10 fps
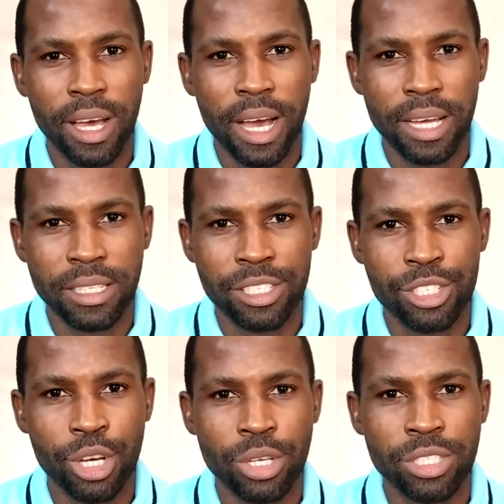and it's
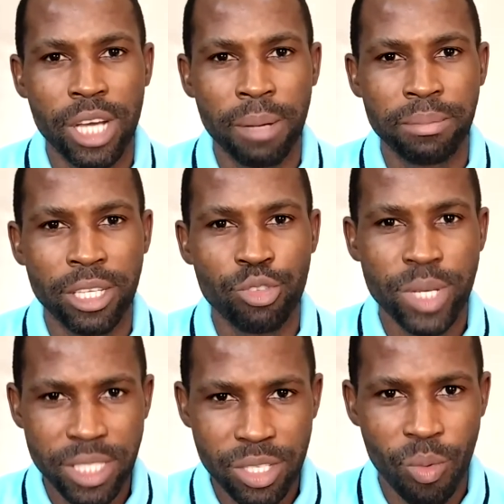John chapter
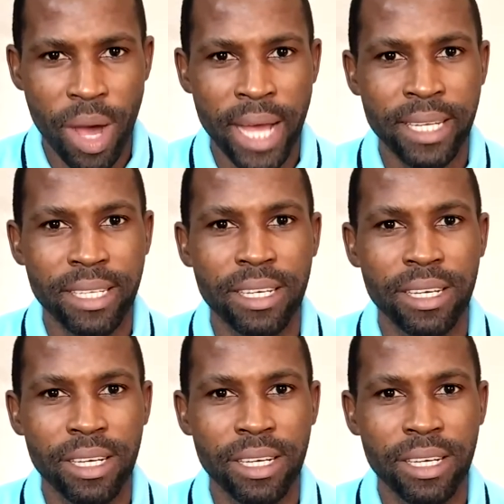21